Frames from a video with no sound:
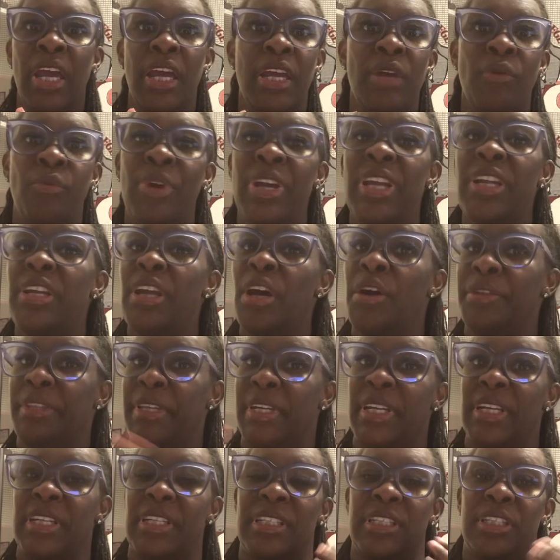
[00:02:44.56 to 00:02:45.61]
we know
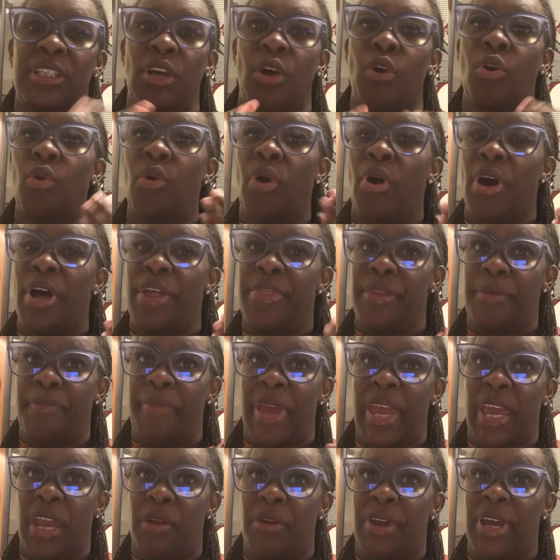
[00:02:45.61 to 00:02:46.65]
that it is so on the
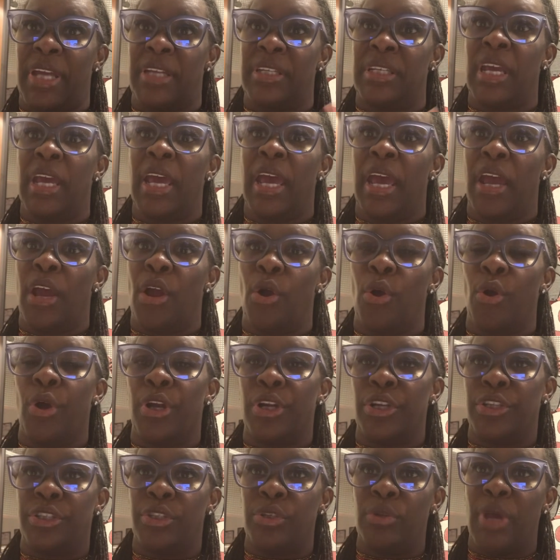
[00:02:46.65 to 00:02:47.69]
parent in
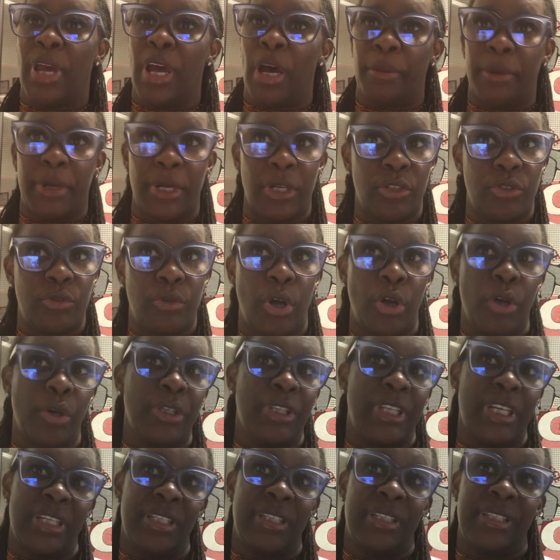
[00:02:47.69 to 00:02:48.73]
order to help control
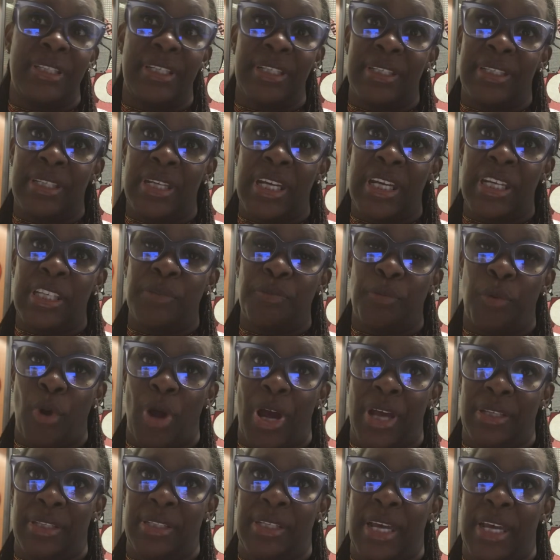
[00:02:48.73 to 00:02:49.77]
this disease
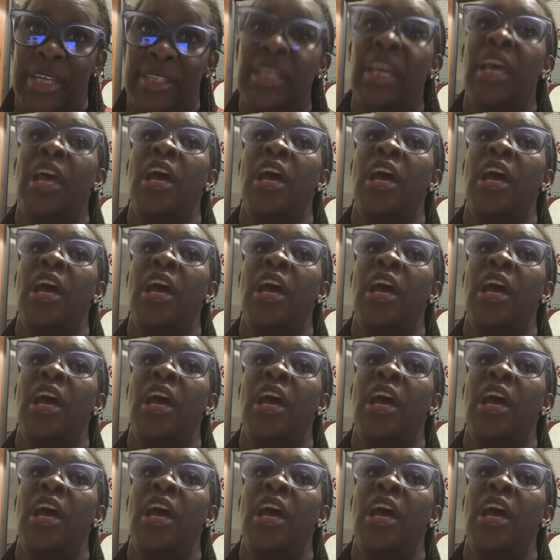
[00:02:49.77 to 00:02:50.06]
process.